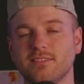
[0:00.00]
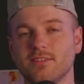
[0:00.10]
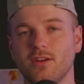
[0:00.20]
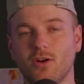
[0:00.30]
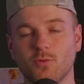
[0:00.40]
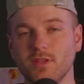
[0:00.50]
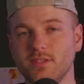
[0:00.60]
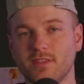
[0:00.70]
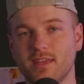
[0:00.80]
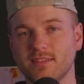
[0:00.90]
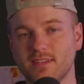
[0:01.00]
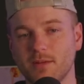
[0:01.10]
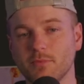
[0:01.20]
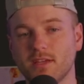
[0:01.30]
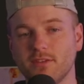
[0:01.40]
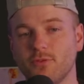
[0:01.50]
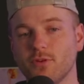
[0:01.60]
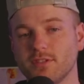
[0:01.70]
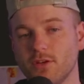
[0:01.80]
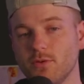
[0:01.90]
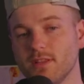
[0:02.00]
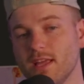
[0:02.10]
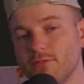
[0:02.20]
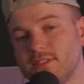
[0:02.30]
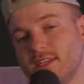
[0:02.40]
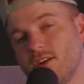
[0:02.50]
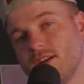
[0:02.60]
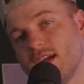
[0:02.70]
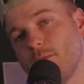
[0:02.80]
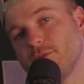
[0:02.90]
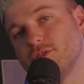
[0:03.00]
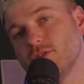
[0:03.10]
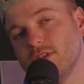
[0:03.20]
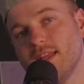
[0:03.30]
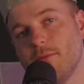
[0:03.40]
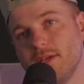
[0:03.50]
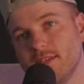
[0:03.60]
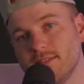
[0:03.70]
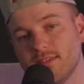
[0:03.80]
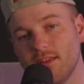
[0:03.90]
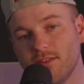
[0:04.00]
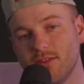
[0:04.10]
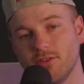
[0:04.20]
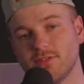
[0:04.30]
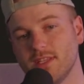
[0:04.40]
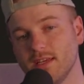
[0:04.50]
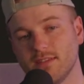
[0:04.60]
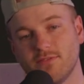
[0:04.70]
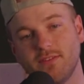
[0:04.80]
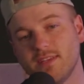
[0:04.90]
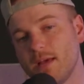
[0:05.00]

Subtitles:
are really the things that I'm looking for. So a level 10 earning opportunity, that means those things: 50K